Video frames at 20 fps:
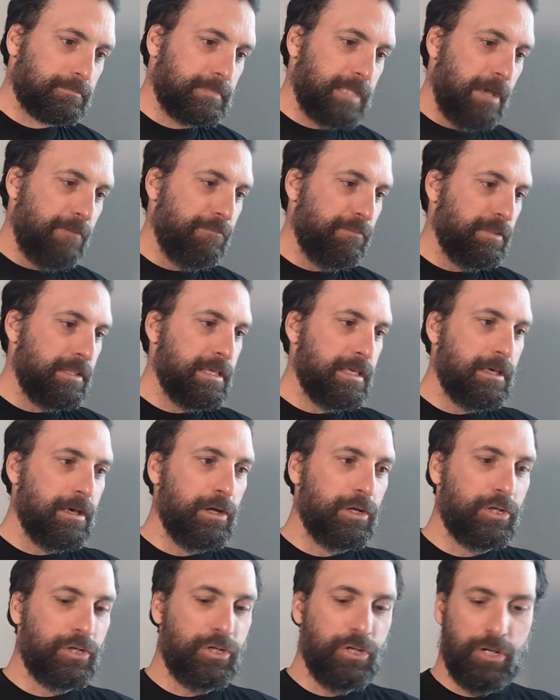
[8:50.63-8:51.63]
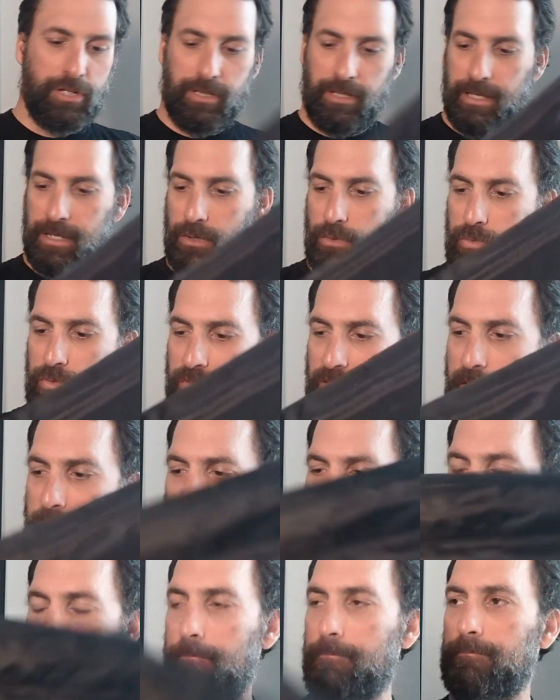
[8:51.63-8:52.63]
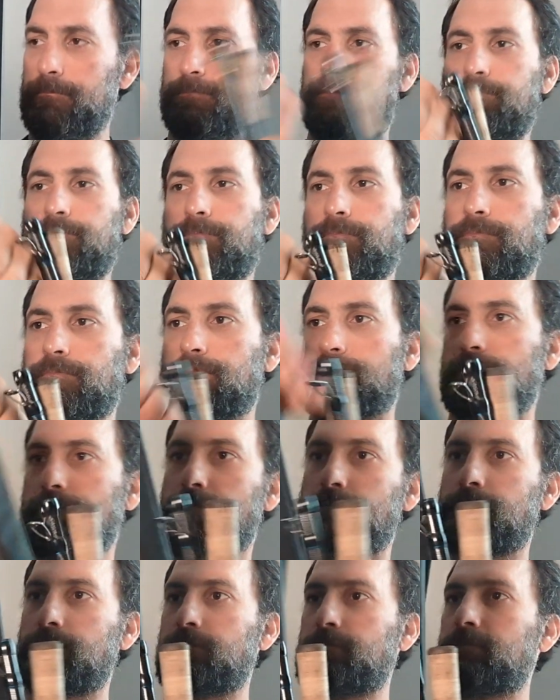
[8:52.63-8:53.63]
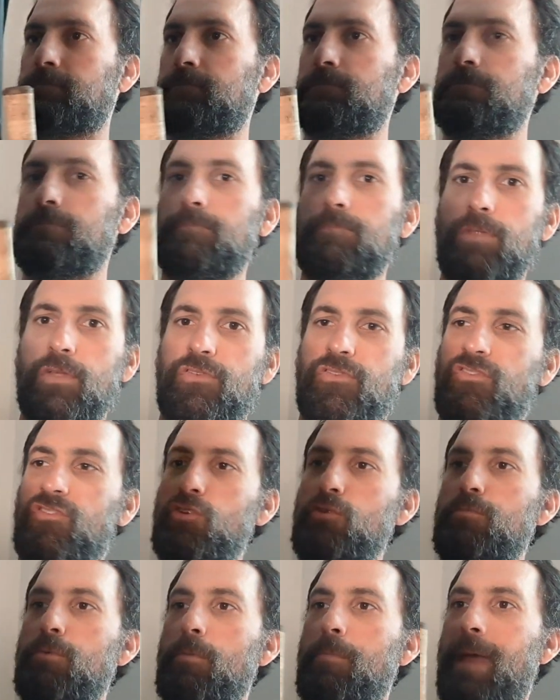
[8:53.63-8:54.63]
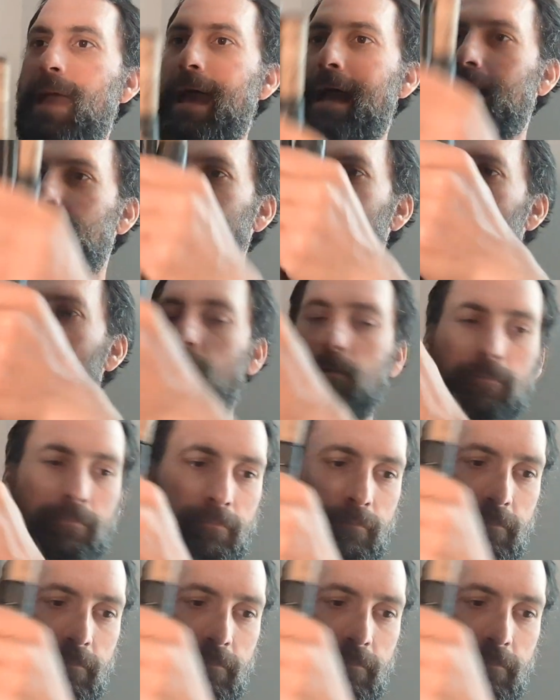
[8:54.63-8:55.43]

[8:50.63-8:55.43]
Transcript: definitely a good little setup, super packable,